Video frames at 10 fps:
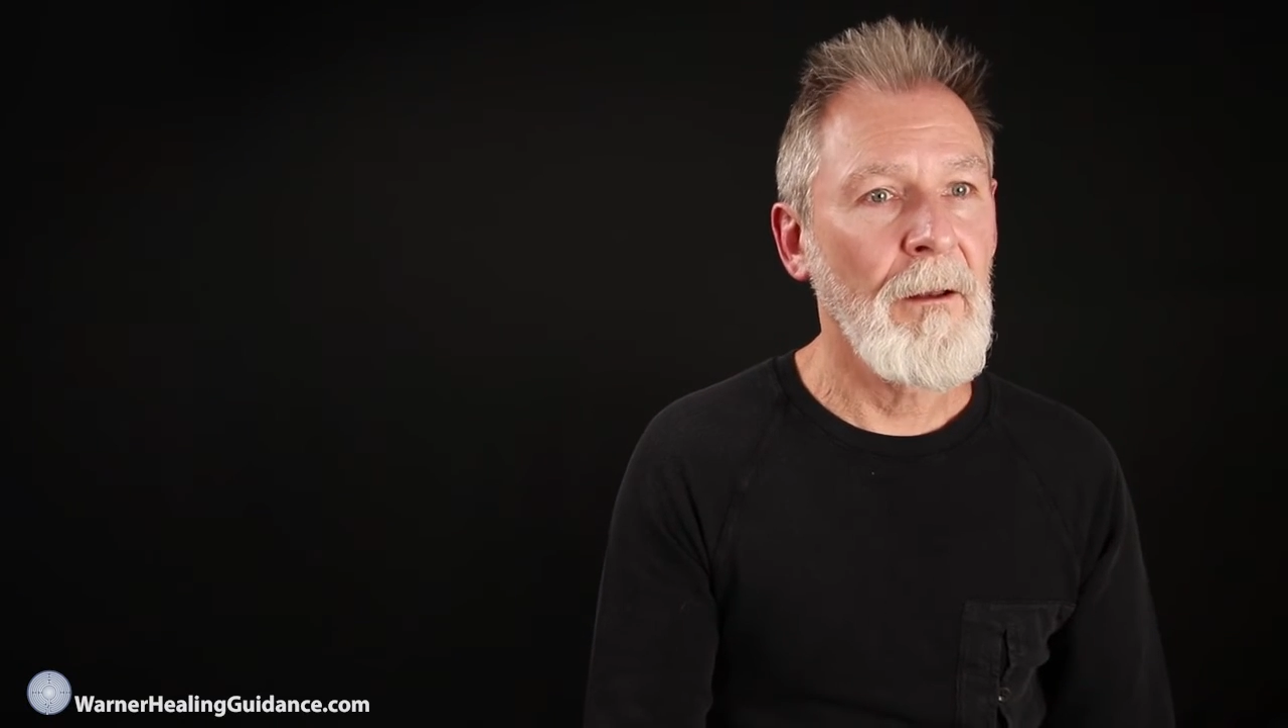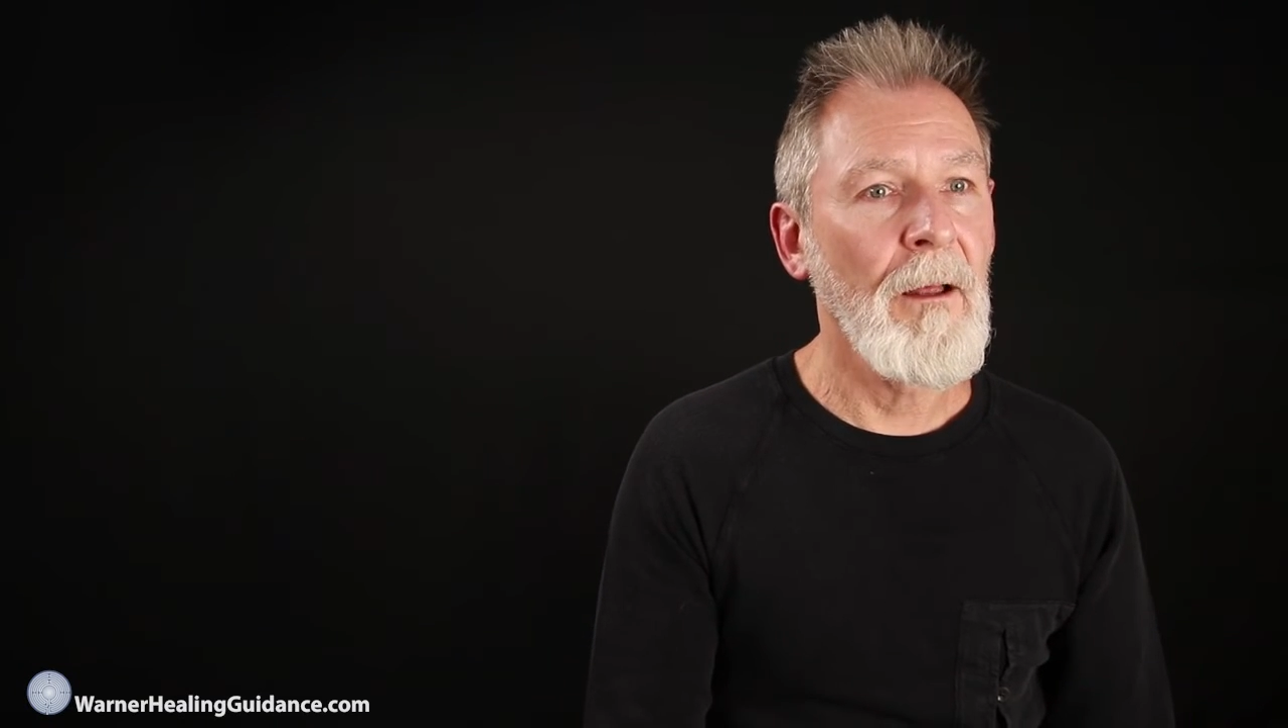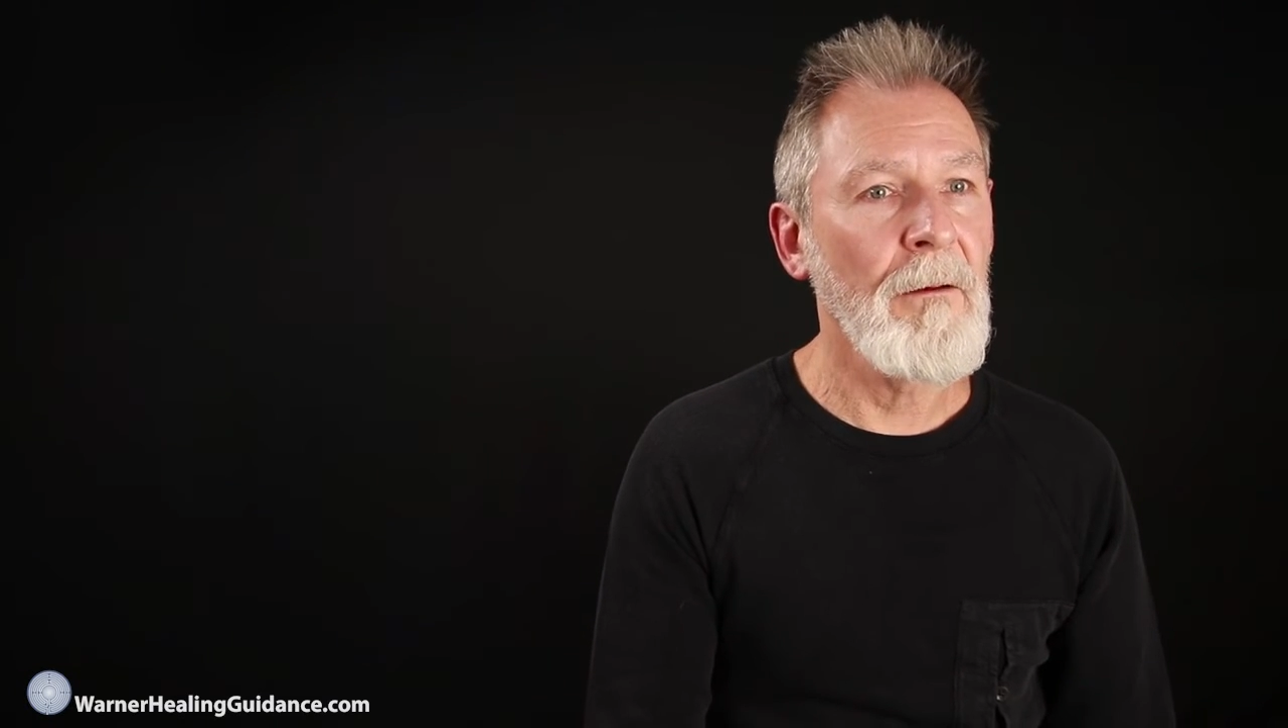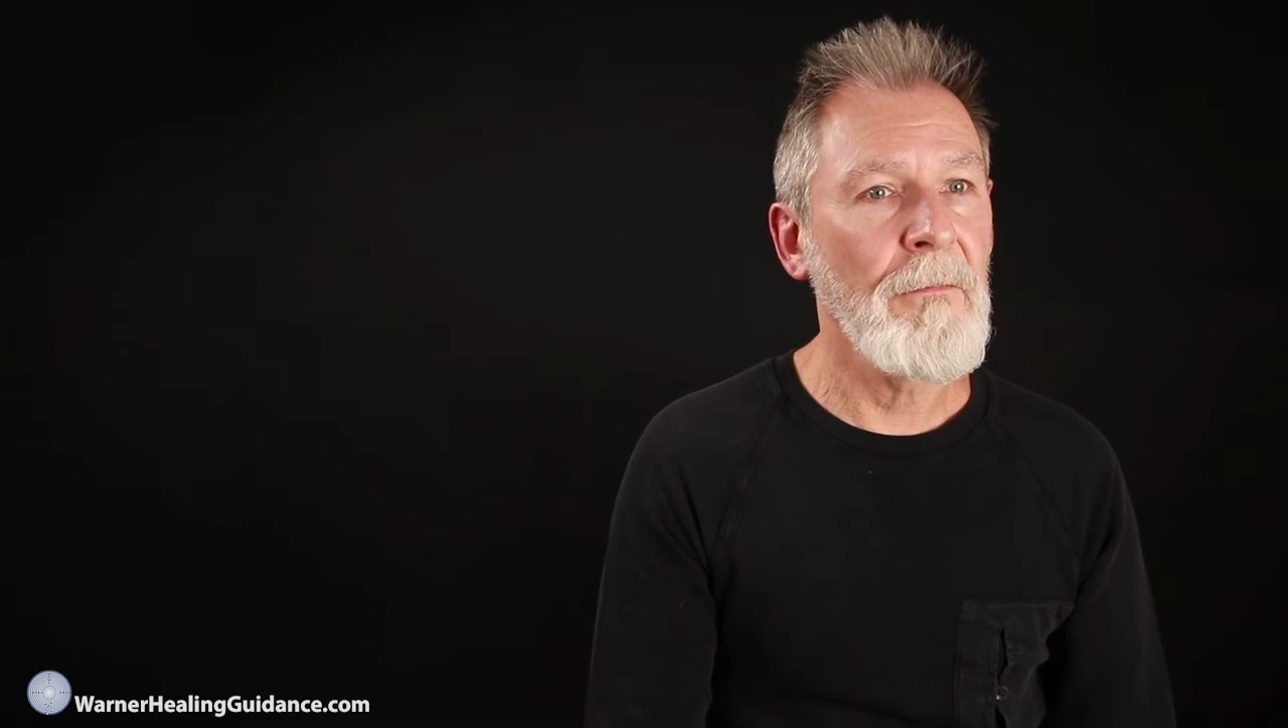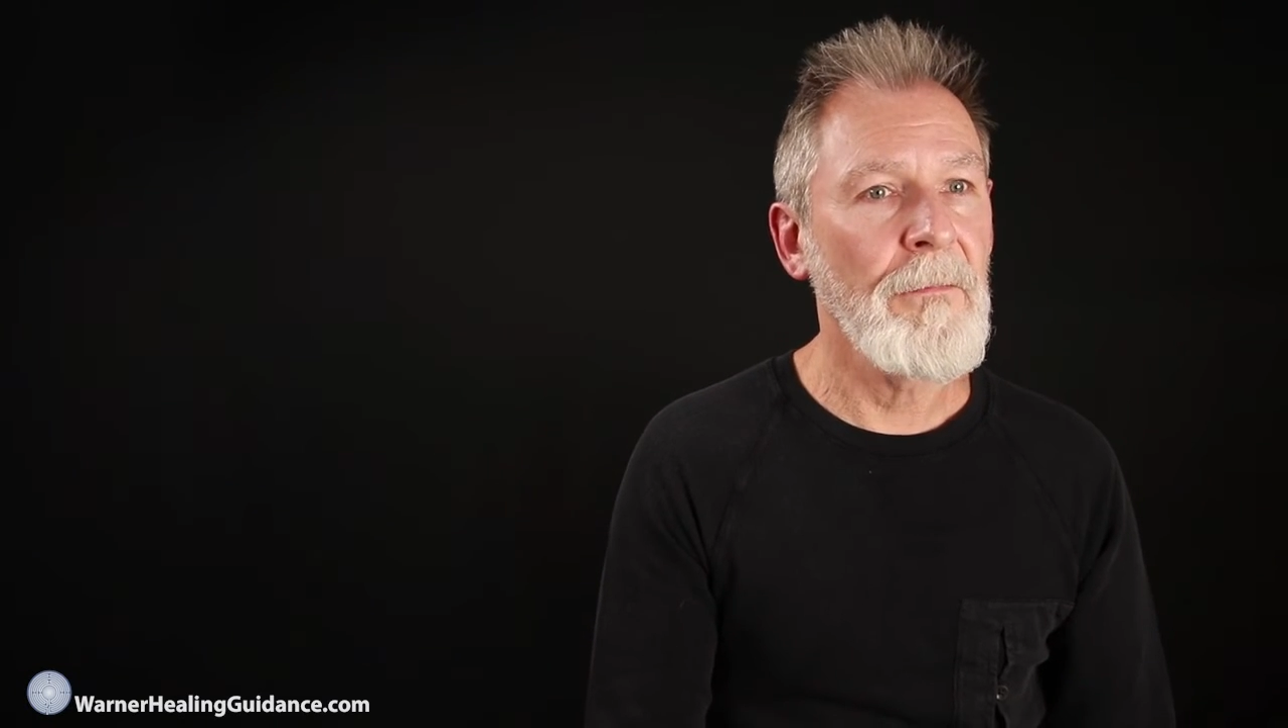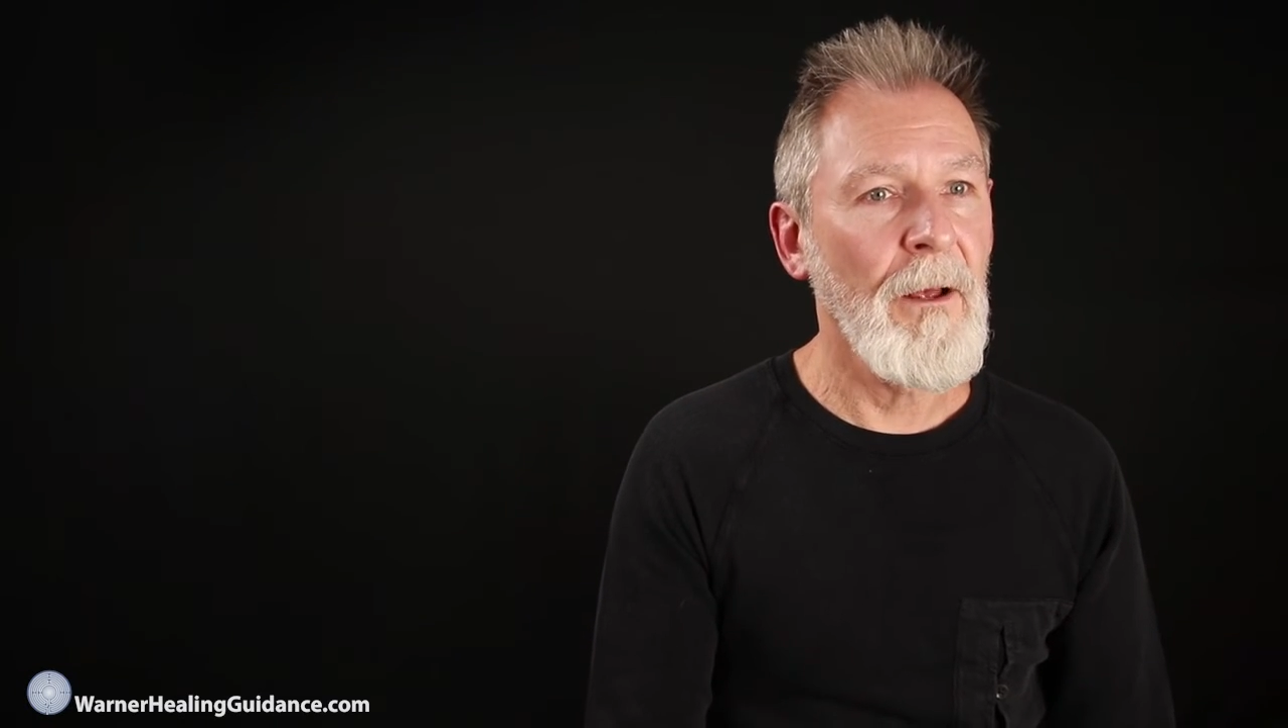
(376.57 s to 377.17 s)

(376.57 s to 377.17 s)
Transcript: of